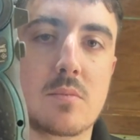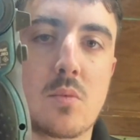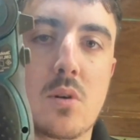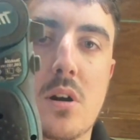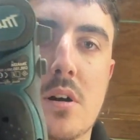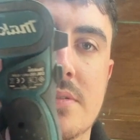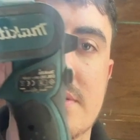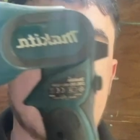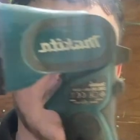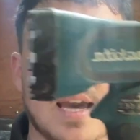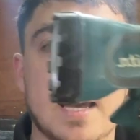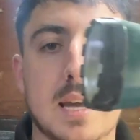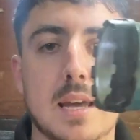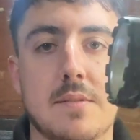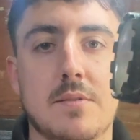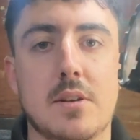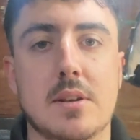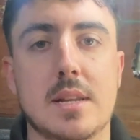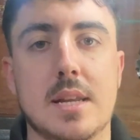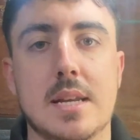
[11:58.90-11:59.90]
worth getting
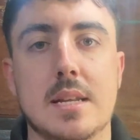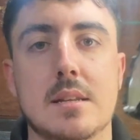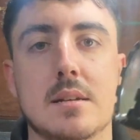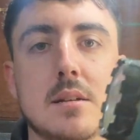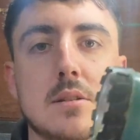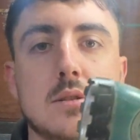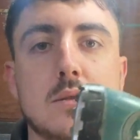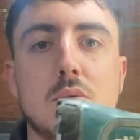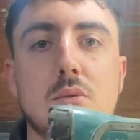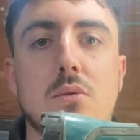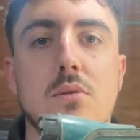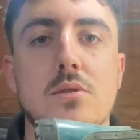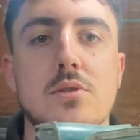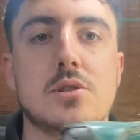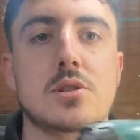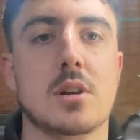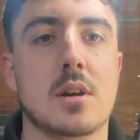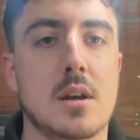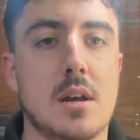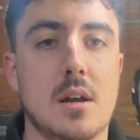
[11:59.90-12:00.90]
if you need a
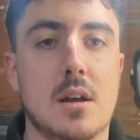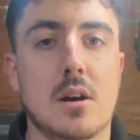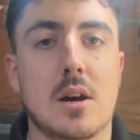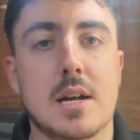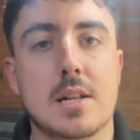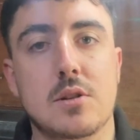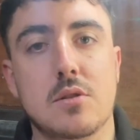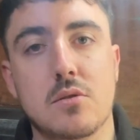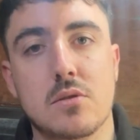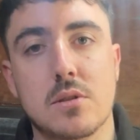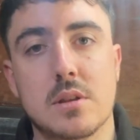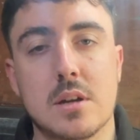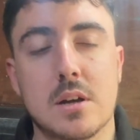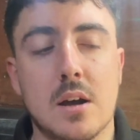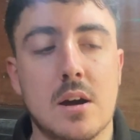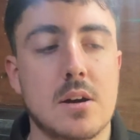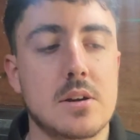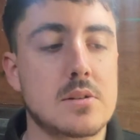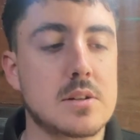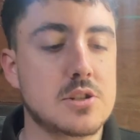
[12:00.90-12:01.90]
torch and you're on the
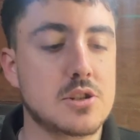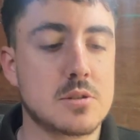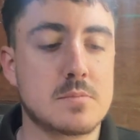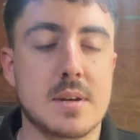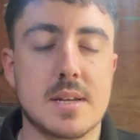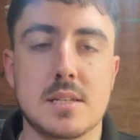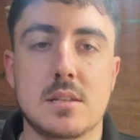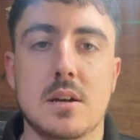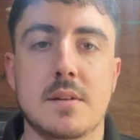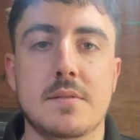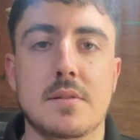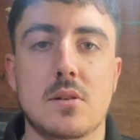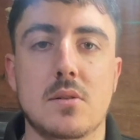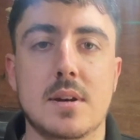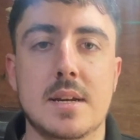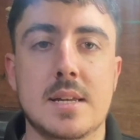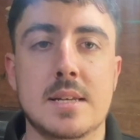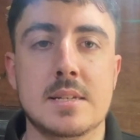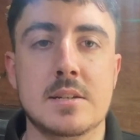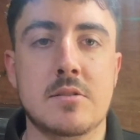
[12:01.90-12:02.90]
go. It just makes life a lot
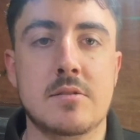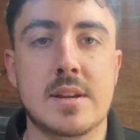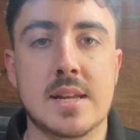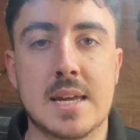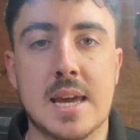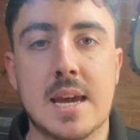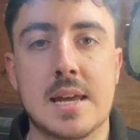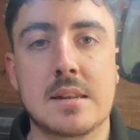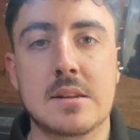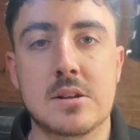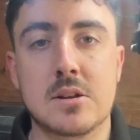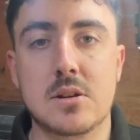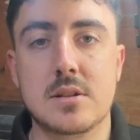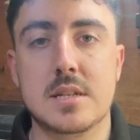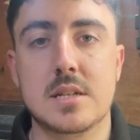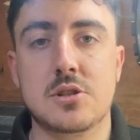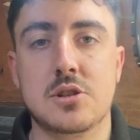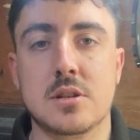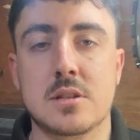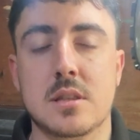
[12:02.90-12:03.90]
easier, and again, because
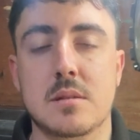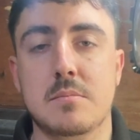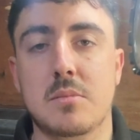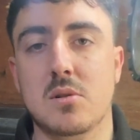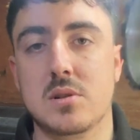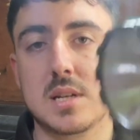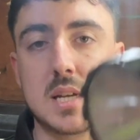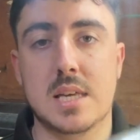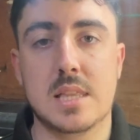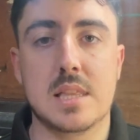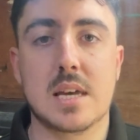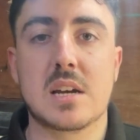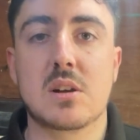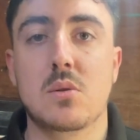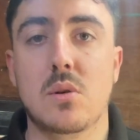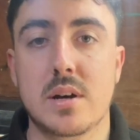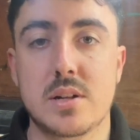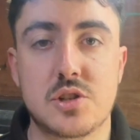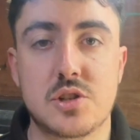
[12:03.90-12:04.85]
it's just the body, they're quite